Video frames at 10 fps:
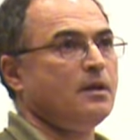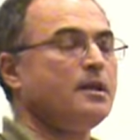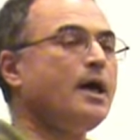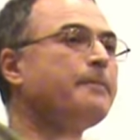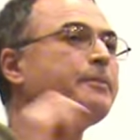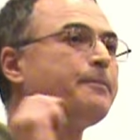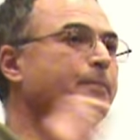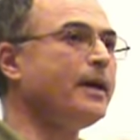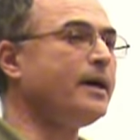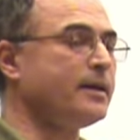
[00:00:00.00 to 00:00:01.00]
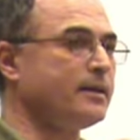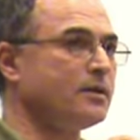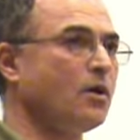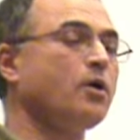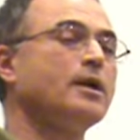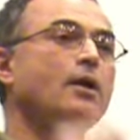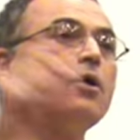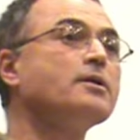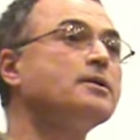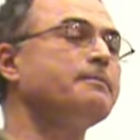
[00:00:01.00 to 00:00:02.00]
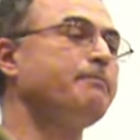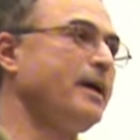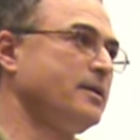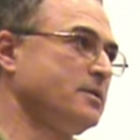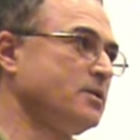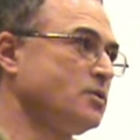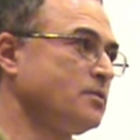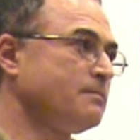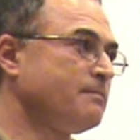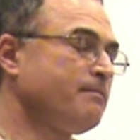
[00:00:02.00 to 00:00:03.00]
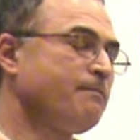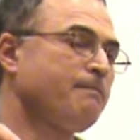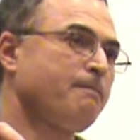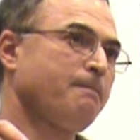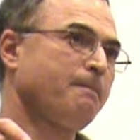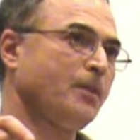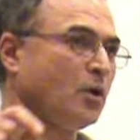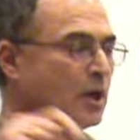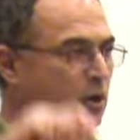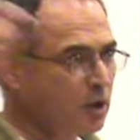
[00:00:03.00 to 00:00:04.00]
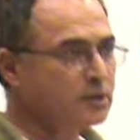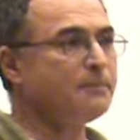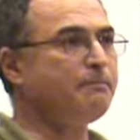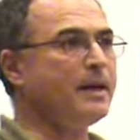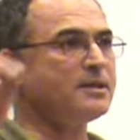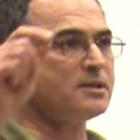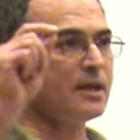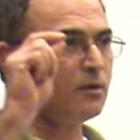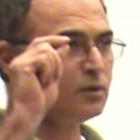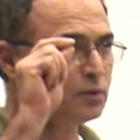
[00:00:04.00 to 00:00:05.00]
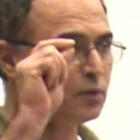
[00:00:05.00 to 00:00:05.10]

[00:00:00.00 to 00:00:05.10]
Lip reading: They are preparing on a long-term basis. On a long-term basis, I want